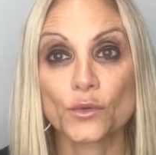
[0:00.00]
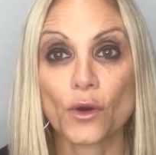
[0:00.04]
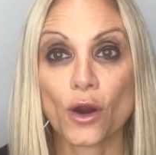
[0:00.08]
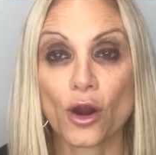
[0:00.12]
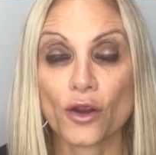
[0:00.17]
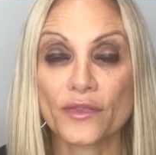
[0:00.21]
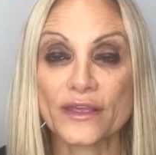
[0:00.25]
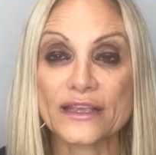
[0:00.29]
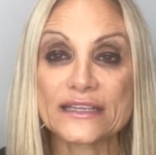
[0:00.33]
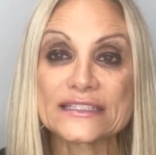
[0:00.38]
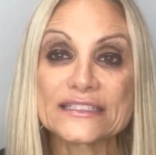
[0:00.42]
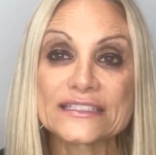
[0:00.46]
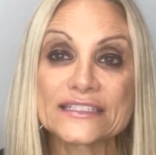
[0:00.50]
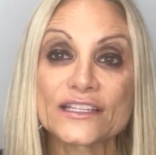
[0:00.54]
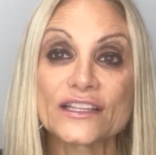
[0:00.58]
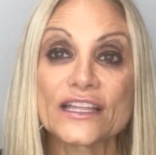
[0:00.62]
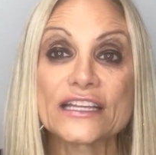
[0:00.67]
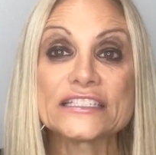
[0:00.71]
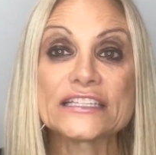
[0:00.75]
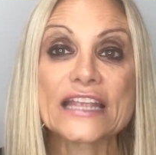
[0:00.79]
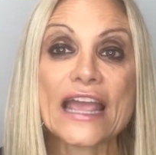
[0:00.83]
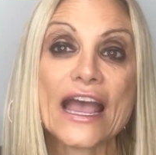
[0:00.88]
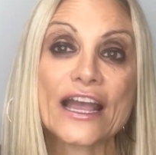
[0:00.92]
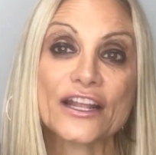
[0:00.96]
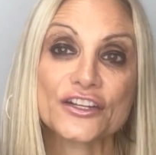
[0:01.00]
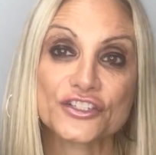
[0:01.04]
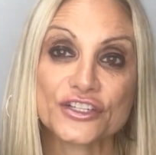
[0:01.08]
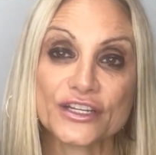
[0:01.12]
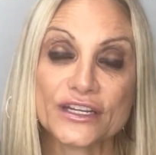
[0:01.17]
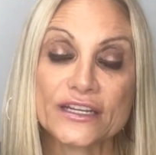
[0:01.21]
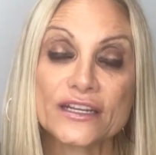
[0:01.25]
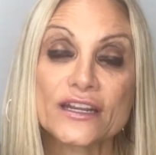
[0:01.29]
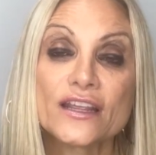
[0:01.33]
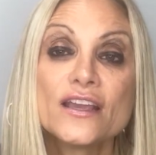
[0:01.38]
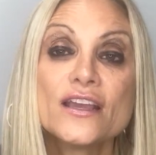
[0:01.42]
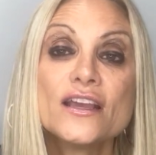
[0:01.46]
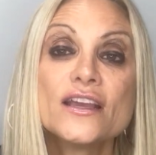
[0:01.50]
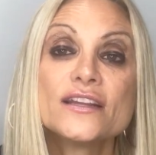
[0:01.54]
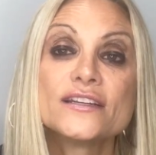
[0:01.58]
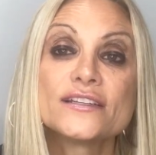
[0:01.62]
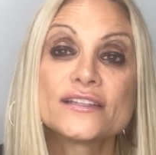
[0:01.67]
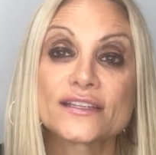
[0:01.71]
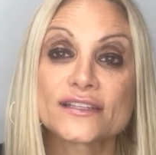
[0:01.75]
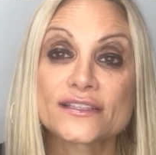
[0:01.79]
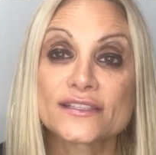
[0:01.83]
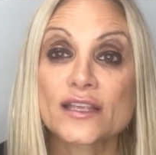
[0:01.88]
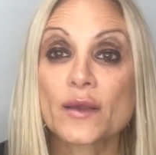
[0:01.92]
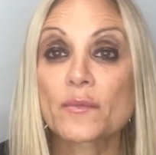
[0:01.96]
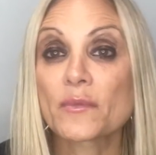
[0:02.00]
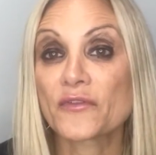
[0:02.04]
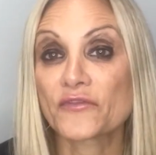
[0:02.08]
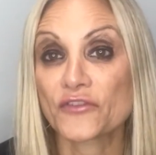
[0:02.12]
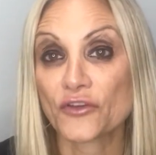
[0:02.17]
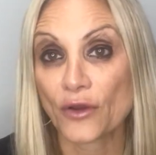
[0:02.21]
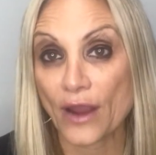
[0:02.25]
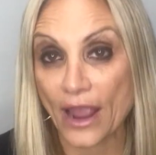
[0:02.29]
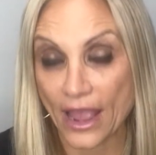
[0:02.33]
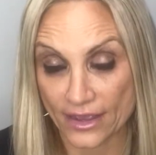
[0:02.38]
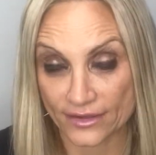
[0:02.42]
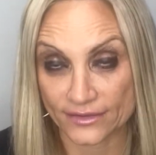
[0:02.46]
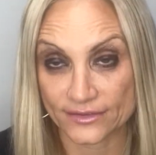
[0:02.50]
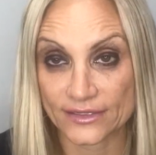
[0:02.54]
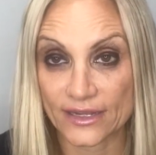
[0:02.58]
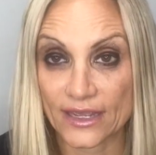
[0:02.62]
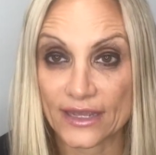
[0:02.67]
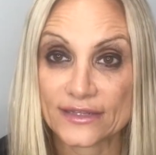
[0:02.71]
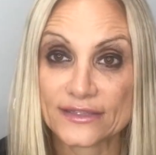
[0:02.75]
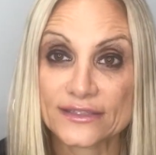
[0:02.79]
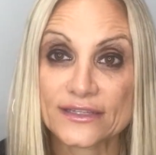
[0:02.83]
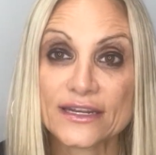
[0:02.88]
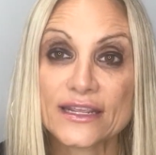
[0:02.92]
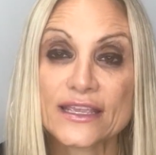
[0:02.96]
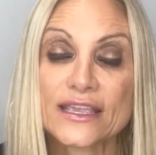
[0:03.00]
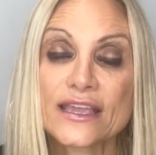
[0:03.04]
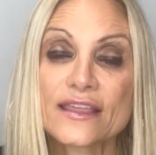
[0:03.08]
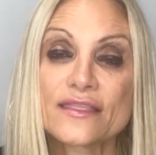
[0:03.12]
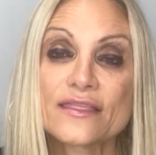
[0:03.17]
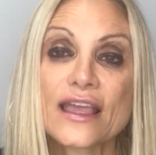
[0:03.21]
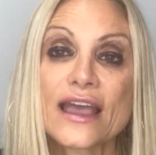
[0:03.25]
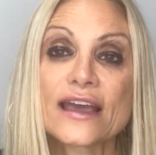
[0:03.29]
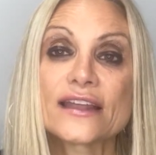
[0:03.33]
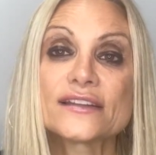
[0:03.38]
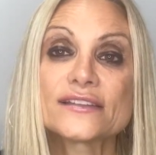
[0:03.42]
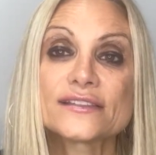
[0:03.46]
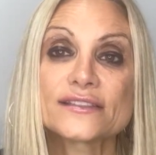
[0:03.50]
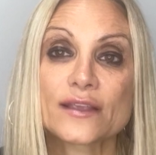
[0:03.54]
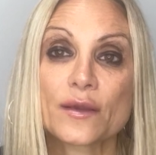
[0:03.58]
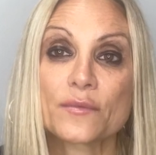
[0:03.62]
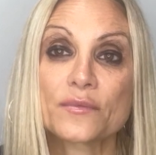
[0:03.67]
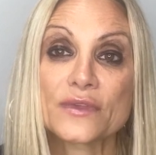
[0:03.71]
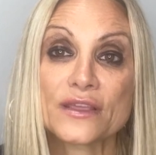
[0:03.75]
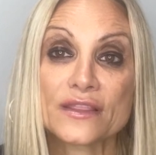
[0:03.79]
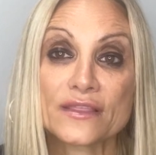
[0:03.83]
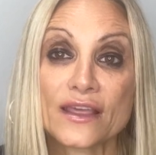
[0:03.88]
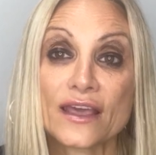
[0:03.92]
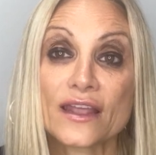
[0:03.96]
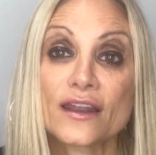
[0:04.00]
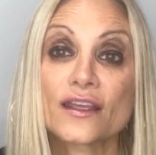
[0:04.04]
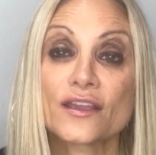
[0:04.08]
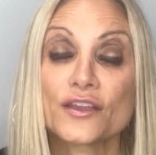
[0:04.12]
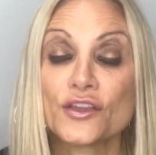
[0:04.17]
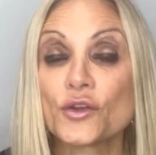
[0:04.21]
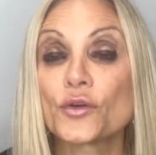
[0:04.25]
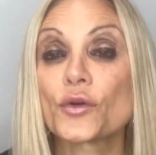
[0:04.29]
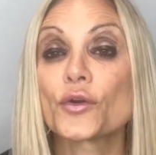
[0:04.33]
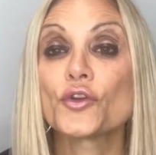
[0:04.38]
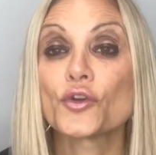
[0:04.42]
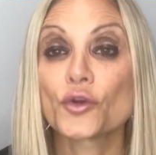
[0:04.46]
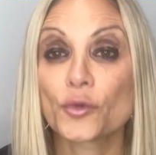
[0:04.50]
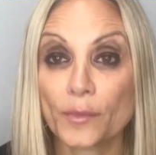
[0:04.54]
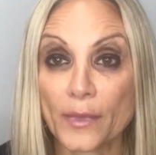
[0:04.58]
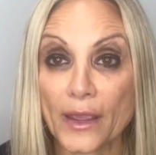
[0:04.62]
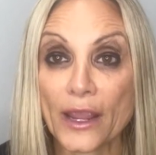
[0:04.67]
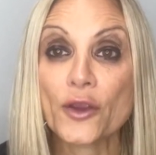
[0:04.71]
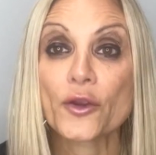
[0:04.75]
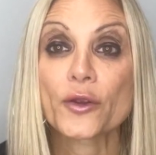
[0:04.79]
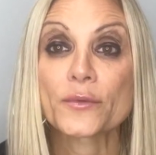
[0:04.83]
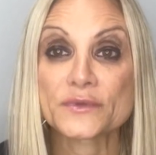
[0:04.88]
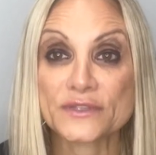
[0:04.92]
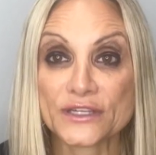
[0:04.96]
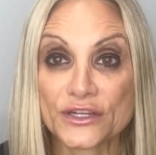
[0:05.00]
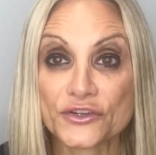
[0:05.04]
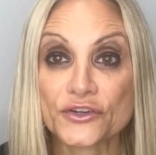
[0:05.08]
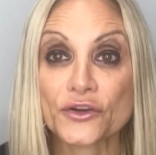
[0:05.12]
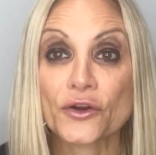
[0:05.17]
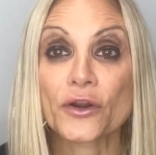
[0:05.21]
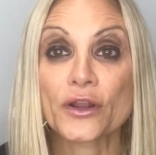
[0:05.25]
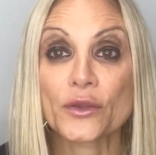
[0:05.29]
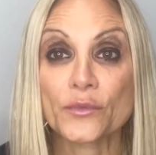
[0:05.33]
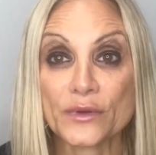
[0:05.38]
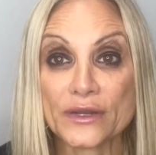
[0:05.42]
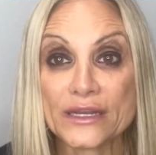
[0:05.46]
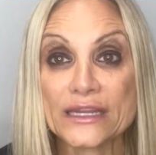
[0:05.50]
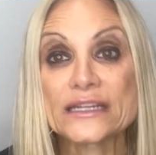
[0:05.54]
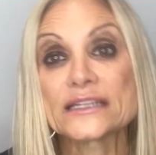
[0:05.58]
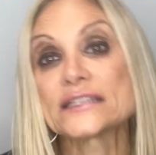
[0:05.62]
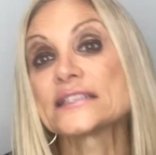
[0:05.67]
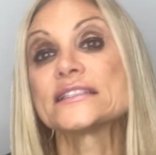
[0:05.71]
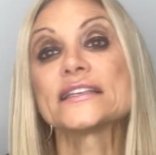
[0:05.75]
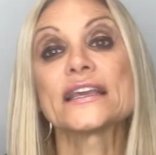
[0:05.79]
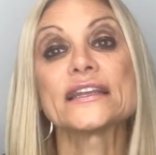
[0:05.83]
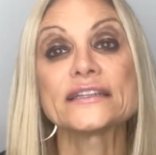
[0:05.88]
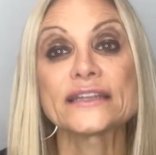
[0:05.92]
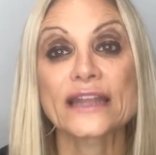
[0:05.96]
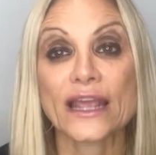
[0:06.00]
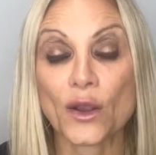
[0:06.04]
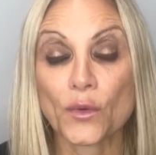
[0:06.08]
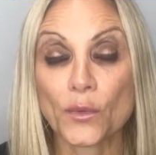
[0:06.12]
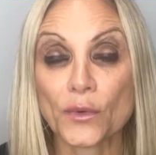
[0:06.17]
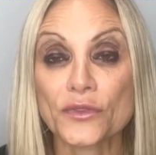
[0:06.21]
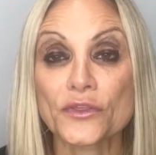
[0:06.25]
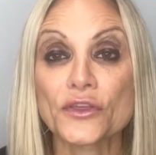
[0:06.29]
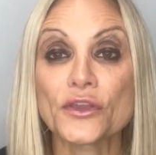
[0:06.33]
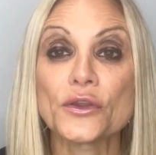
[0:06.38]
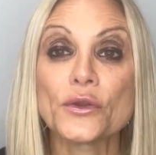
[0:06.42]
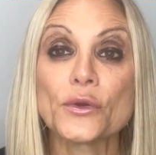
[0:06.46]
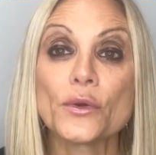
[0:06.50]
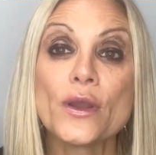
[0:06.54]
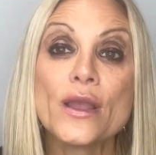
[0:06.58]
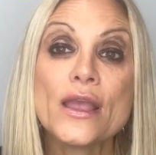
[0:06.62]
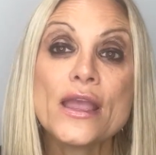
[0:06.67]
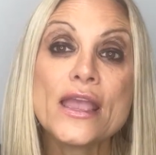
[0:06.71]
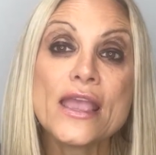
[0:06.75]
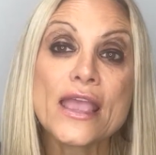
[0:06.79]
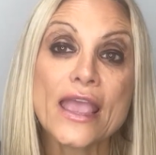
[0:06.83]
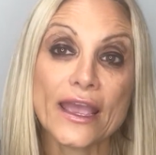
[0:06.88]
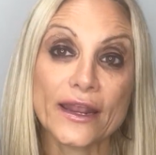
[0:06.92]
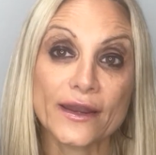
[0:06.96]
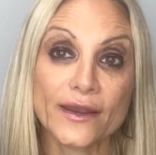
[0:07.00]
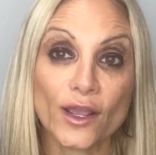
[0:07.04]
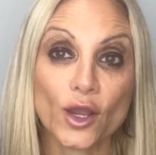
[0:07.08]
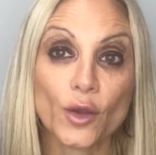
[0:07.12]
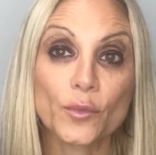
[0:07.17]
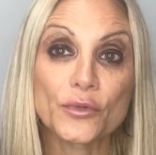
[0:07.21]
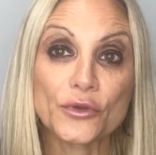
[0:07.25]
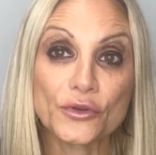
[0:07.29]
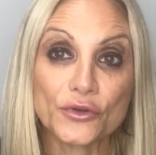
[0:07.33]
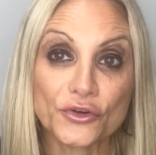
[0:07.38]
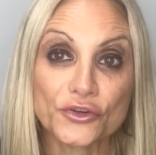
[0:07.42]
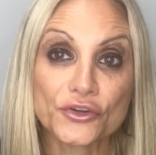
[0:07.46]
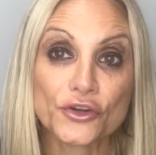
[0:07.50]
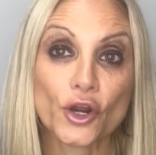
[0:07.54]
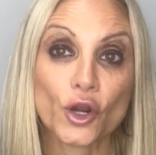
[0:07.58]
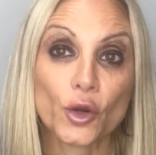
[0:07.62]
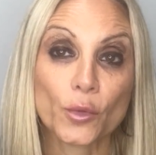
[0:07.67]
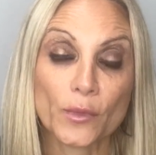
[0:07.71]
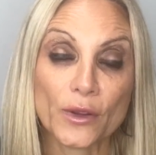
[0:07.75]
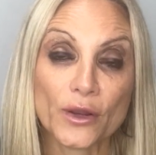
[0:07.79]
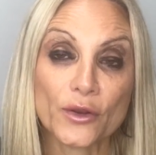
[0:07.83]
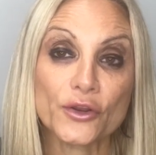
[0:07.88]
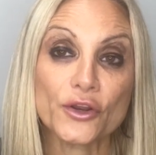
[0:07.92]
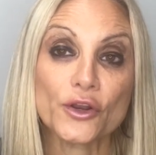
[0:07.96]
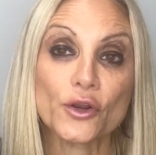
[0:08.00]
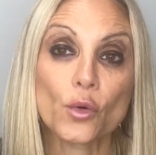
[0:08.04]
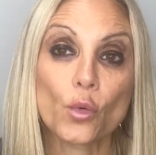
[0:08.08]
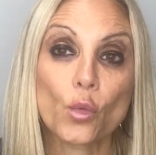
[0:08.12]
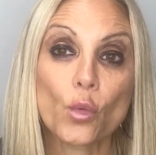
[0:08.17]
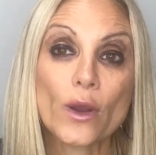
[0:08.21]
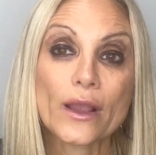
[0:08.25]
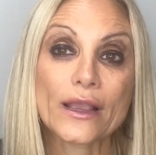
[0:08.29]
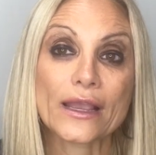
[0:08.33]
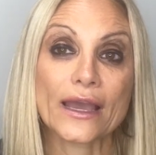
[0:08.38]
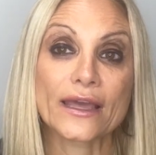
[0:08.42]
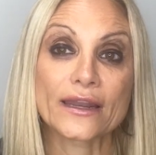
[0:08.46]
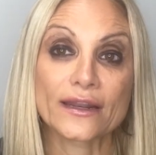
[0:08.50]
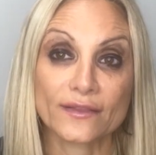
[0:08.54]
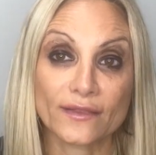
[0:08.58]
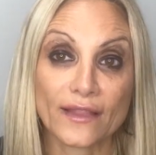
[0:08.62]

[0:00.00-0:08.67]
Are they still attaching to some of your assets? And again, that is something that, you know, your bankruptcy attorney would need to sit down with you and help you determine, you know, what kind of